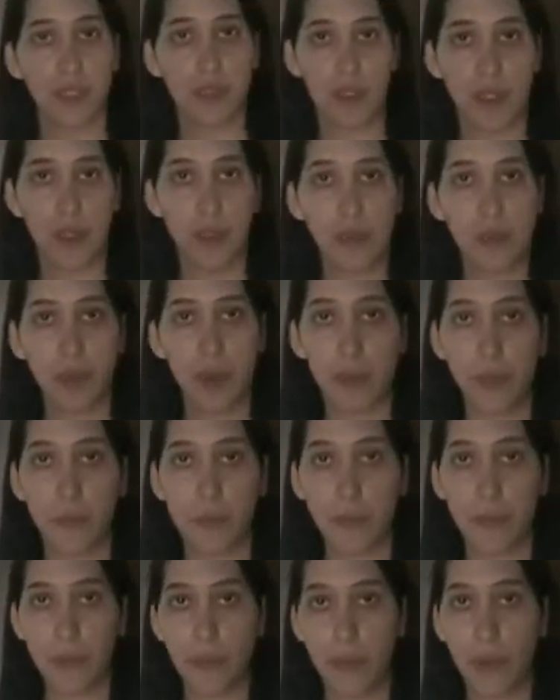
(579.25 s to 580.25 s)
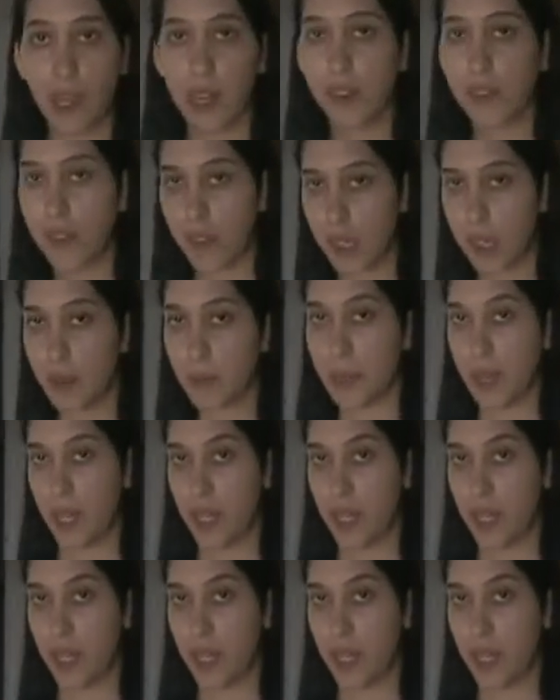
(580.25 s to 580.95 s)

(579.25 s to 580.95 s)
you, but I'll think about